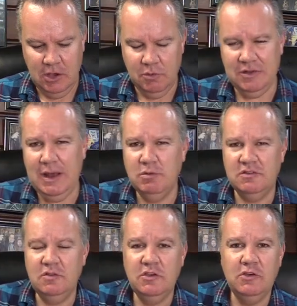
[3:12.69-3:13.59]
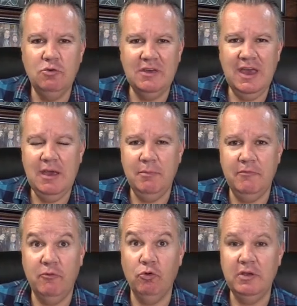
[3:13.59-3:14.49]
when I was in the UK
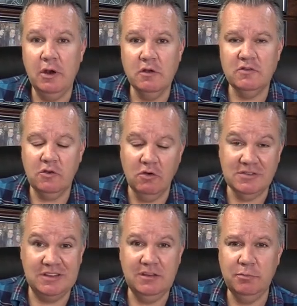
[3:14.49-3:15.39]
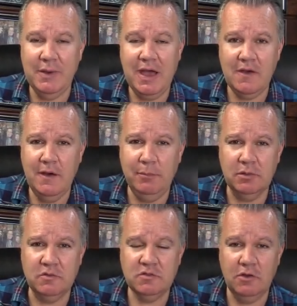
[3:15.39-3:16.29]
four years ago, because I did buy a couple
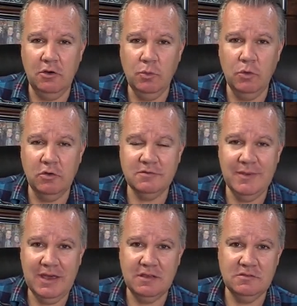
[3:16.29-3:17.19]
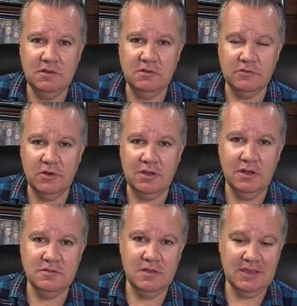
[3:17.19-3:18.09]
of Star Wars magazines for
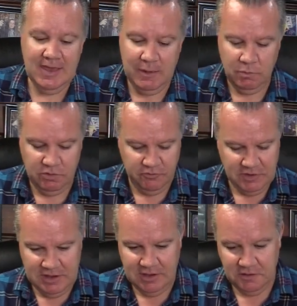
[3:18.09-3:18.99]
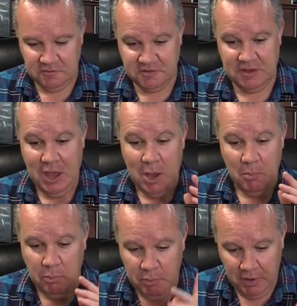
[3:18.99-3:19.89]
kids that came with free gifts,
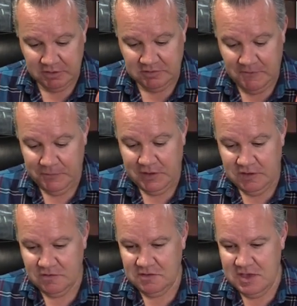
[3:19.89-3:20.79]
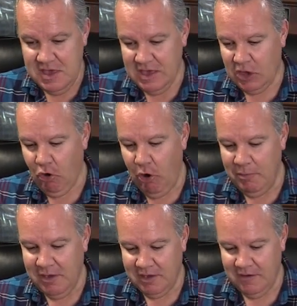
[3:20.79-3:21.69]
but seeing a
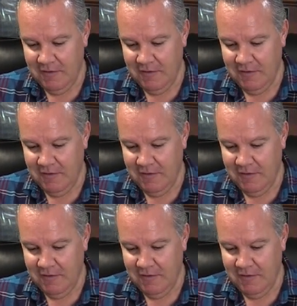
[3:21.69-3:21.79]
comic